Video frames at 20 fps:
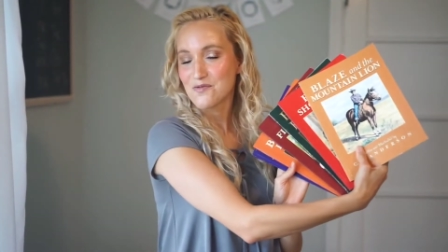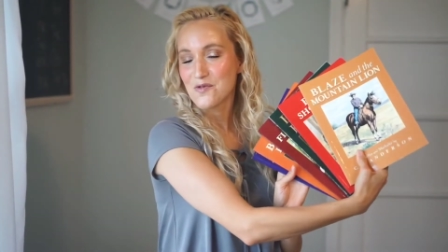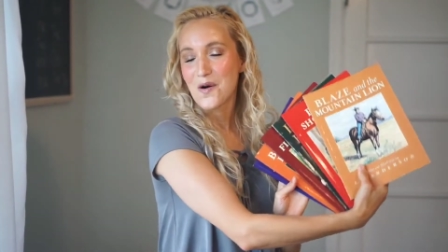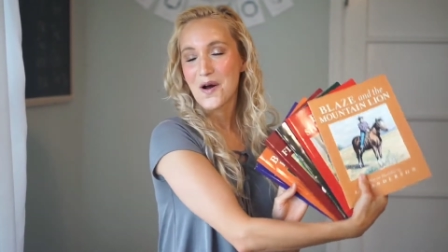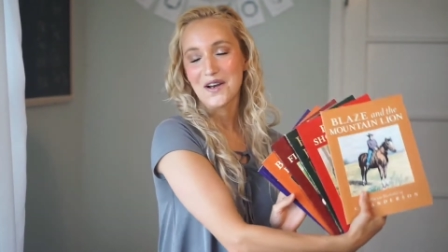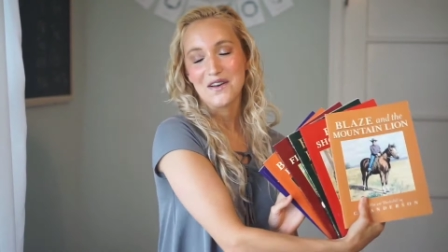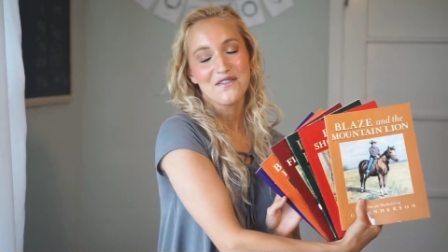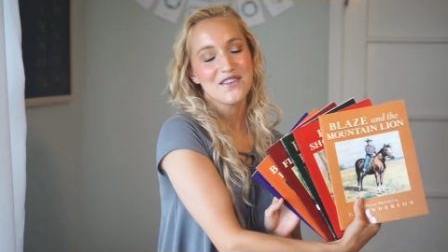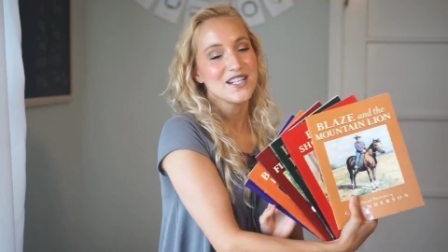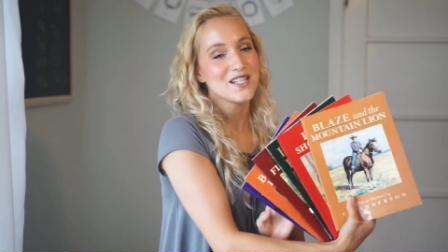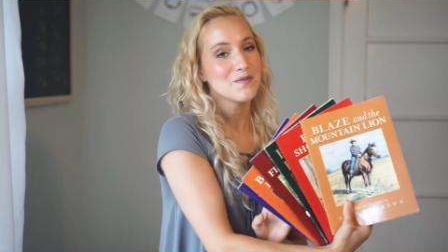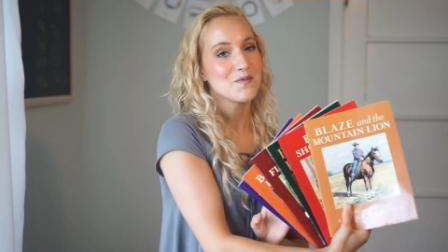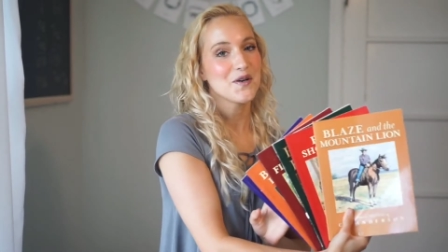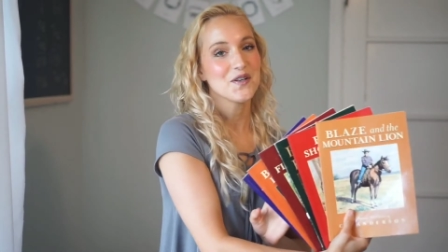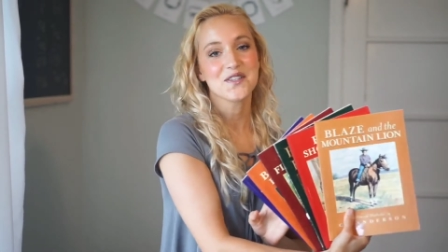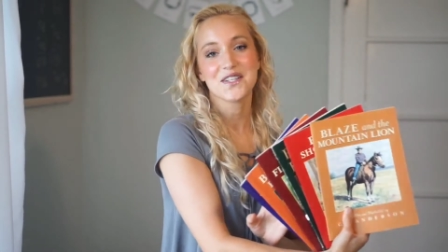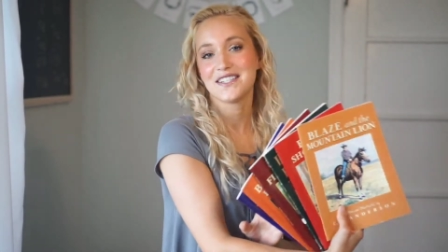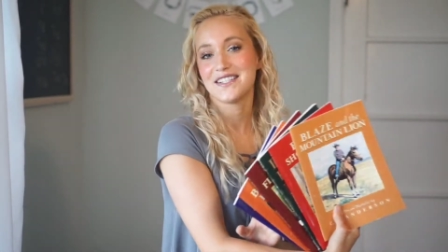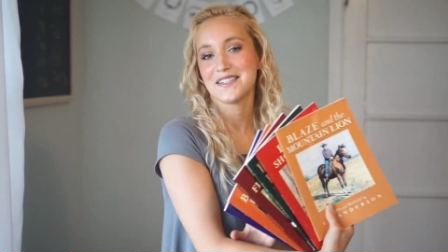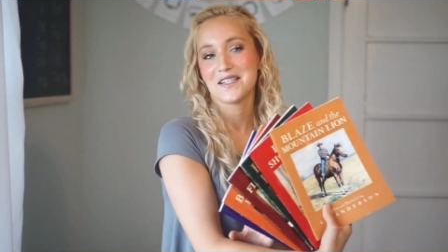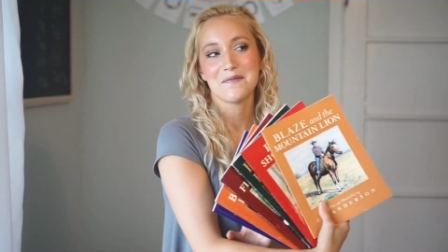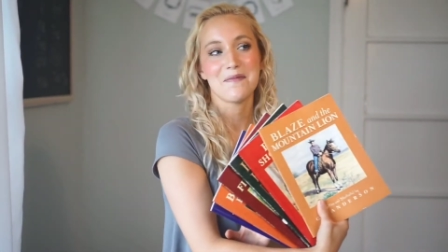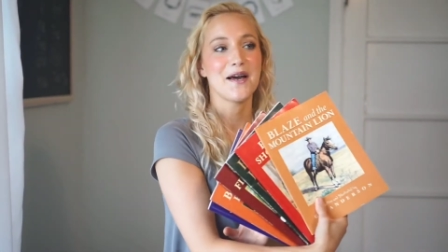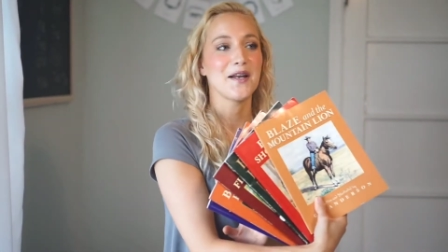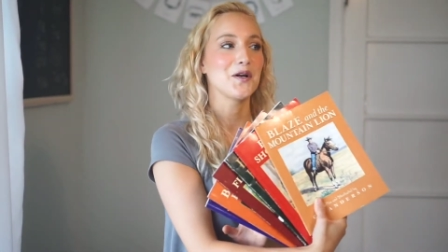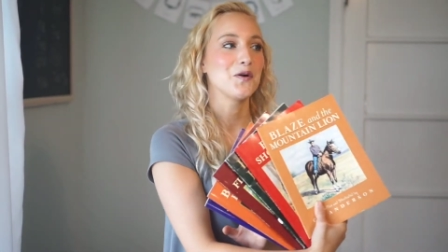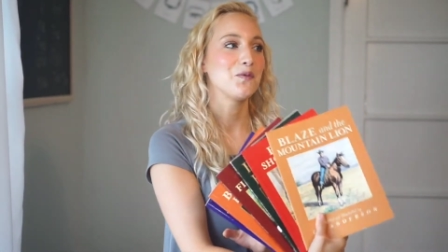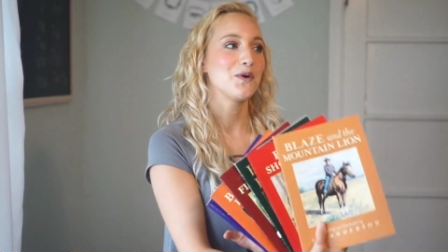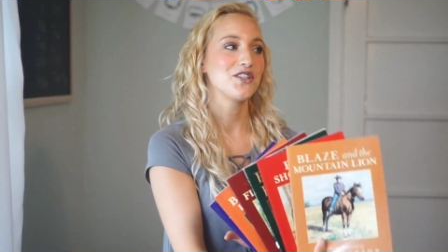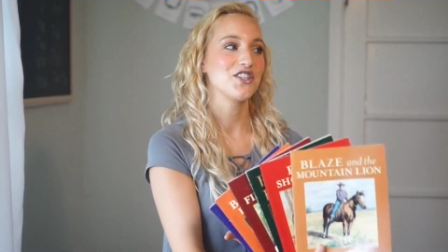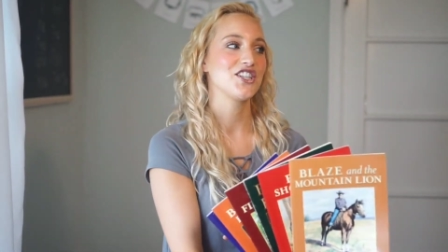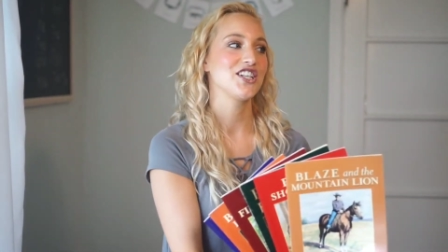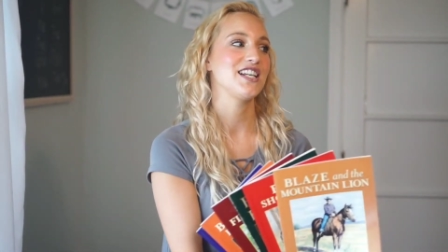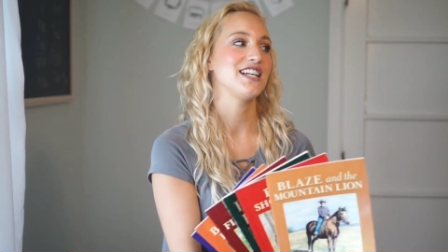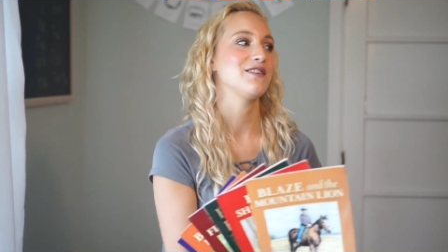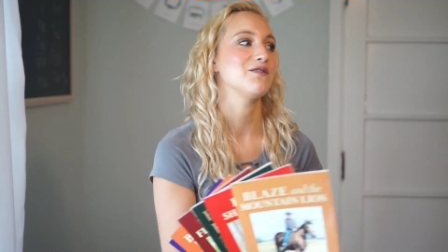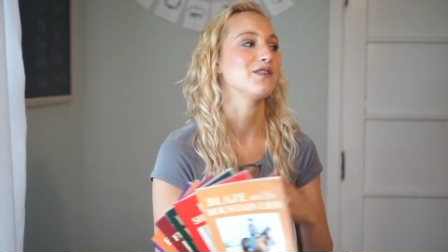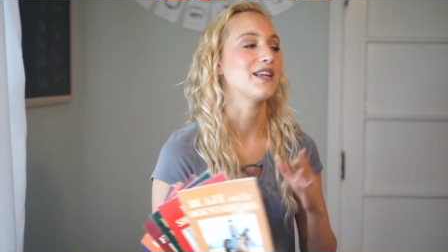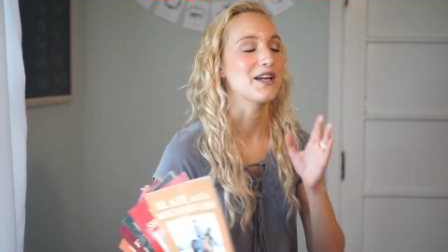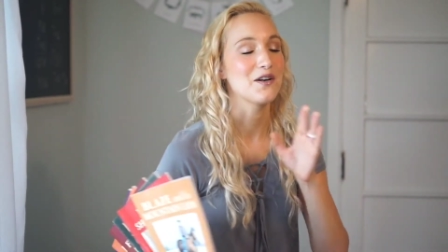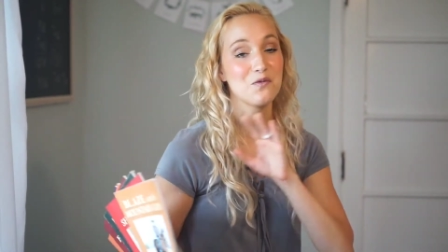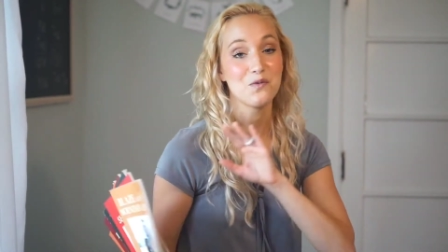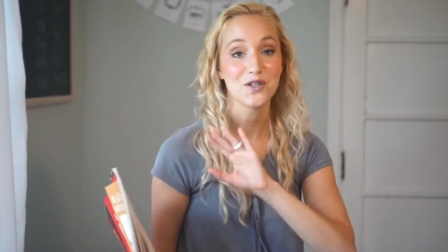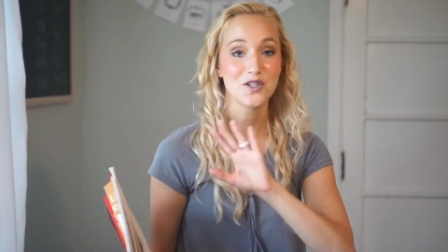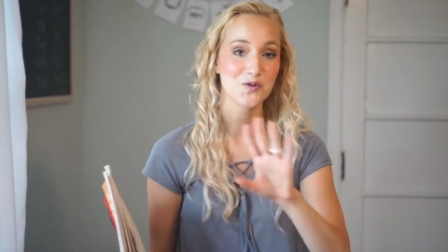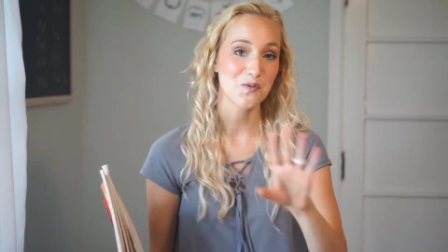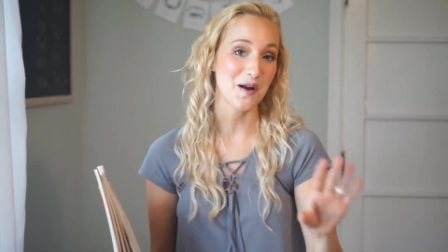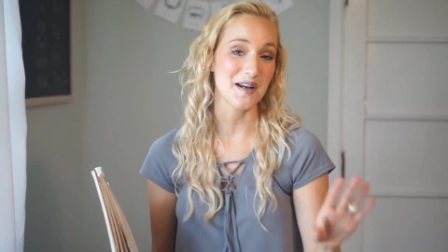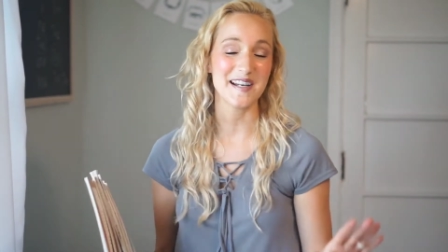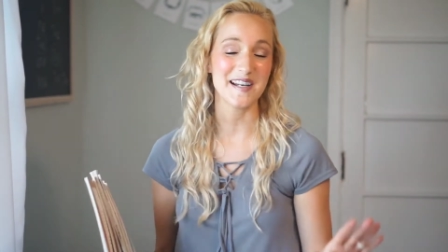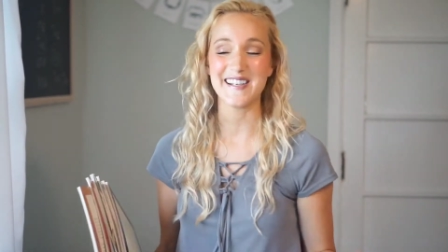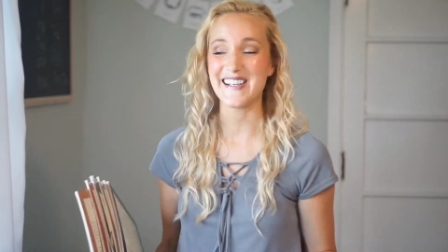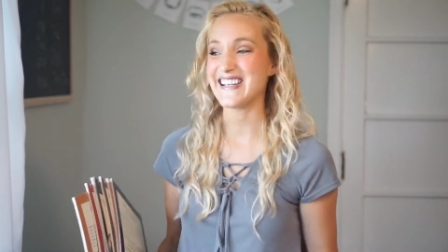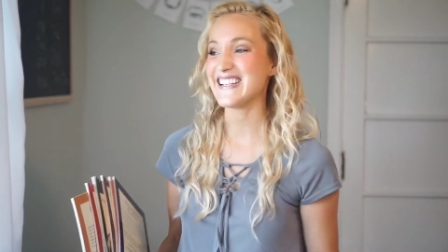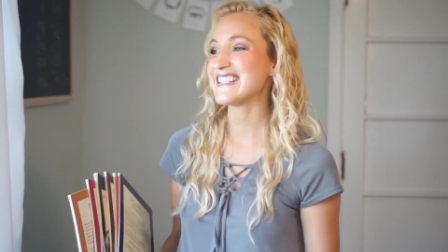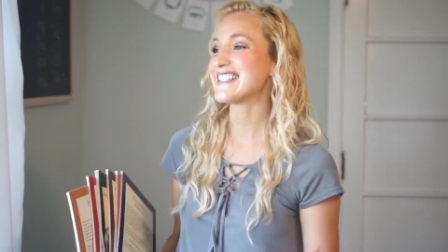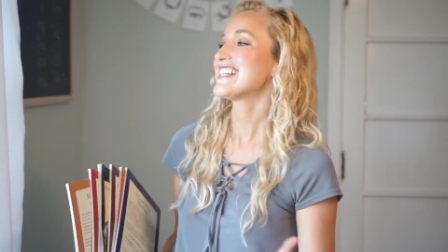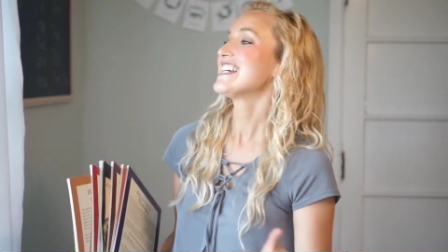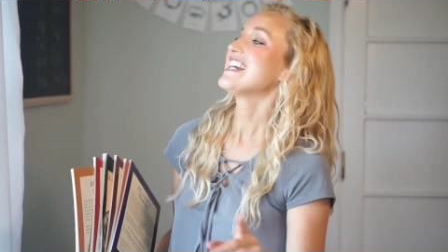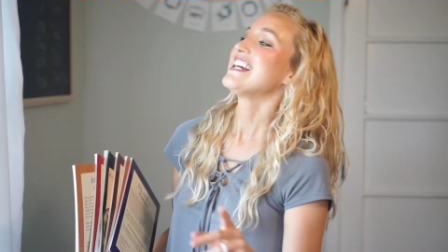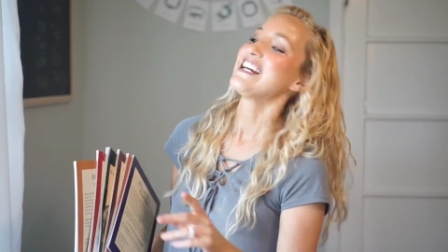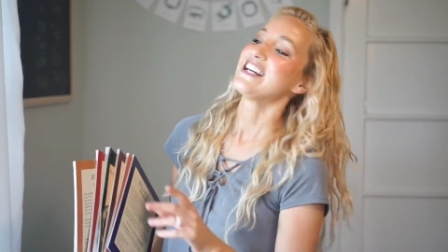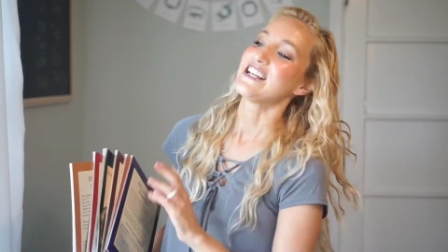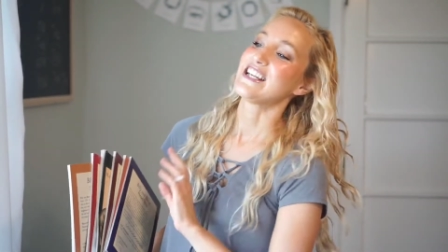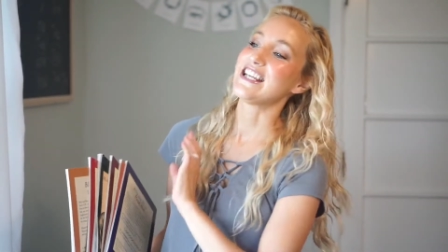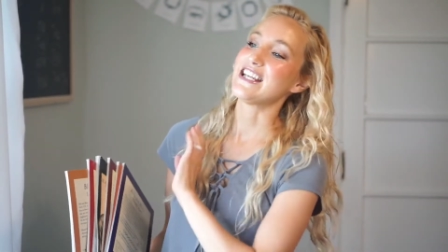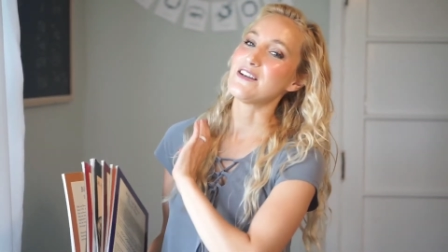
one of these books, it doesn't matter which one it is,